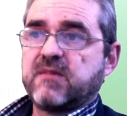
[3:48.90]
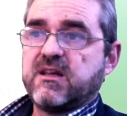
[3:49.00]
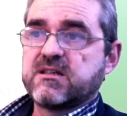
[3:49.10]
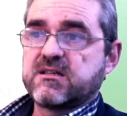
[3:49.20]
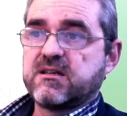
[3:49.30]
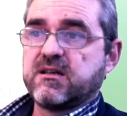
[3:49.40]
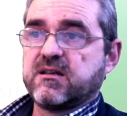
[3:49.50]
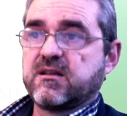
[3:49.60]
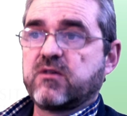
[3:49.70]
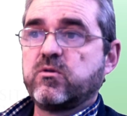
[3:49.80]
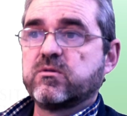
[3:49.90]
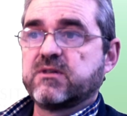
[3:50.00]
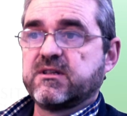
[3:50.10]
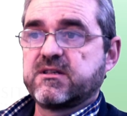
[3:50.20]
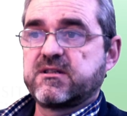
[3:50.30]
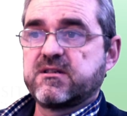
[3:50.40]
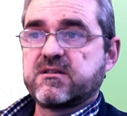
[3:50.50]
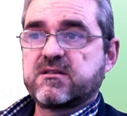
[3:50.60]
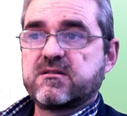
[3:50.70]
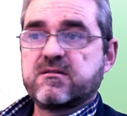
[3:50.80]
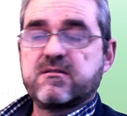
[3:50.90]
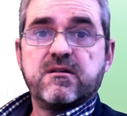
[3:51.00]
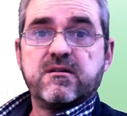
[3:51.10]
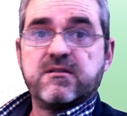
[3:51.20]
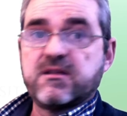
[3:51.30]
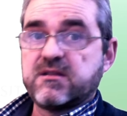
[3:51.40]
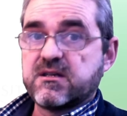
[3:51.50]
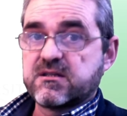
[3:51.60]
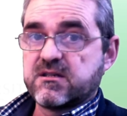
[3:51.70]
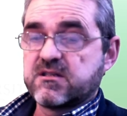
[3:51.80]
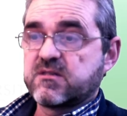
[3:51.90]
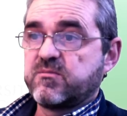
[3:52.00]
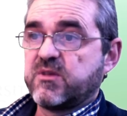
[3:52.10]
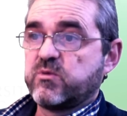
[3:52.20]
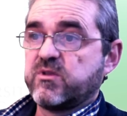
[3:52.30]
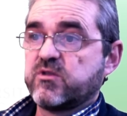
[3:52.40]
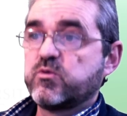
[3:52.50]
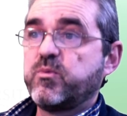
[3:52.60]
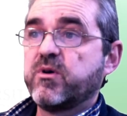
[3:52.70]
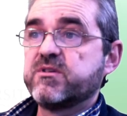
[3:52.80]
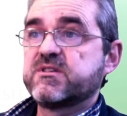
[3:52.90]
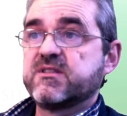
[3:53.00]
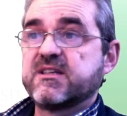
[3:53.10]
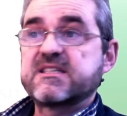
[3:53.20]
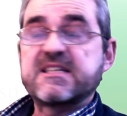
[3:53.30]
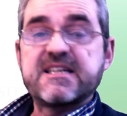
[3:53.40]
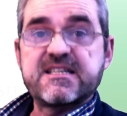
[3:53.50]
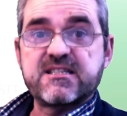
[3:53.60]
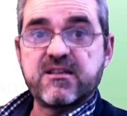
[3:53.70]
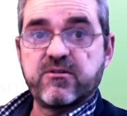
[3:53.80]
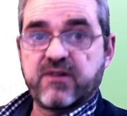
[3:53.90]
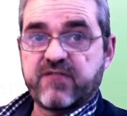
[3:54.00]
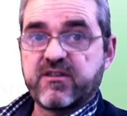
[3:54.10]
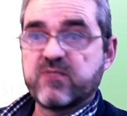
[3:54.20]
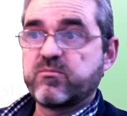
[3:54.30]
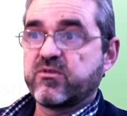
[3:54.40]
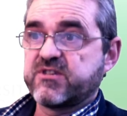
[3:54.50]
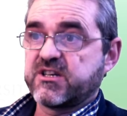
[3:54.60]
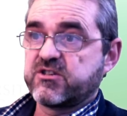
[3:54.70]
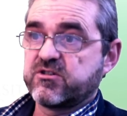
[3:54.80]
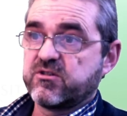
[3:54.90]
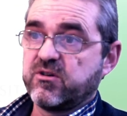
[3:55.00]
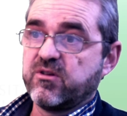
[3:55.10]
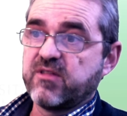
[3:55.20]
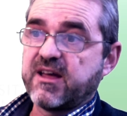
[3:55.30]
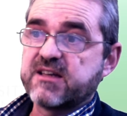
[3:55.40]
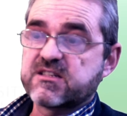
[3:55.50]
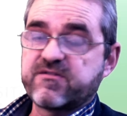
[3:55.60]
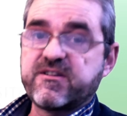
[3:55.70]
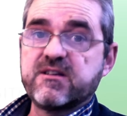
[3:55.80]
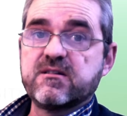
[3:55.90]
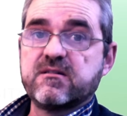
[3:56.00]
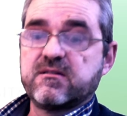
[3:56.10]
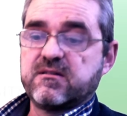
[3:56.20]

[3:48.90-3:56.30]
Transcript: is again the caudal distance, the distance between the 2 points in this stereographic projection on a sphere